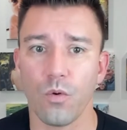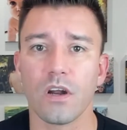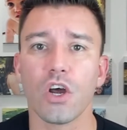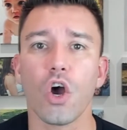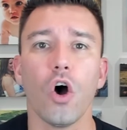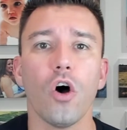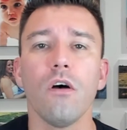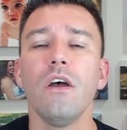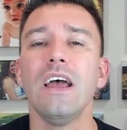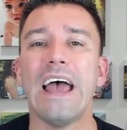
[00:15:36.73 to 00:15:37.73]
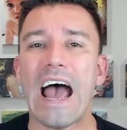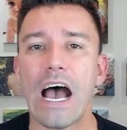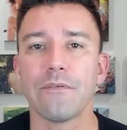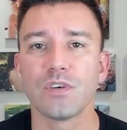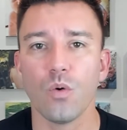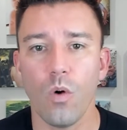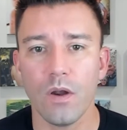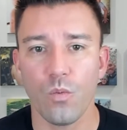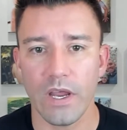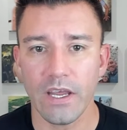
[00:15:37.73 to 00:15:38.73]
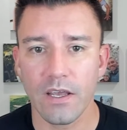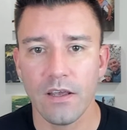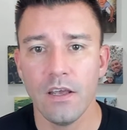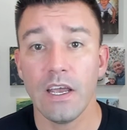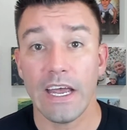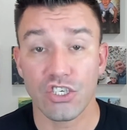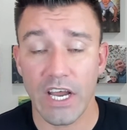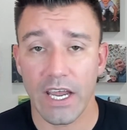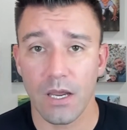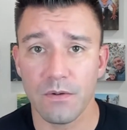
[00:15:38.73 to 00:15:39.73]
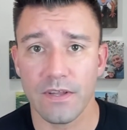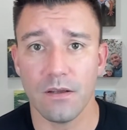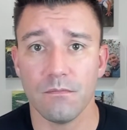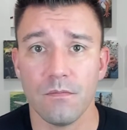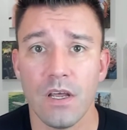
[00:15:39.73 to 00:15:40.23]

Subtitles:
We're going to call after 1 week and check in with them,